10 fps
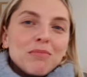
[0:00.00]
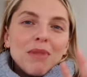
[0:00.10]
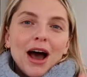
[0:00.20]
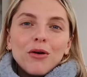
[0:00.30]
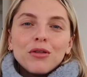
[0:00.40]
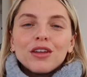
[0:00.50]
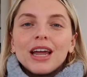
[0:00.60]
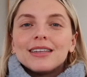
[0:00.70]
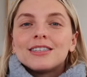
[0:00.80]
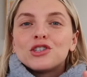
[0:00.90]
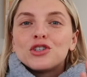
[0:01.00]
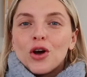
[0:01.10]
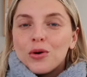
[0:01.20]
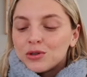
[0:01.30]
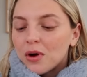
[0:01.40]
mouth gets
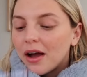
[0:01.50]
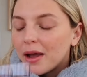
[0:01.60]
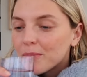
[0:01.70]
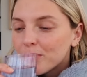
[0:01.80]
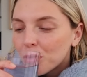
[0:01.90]
so dry.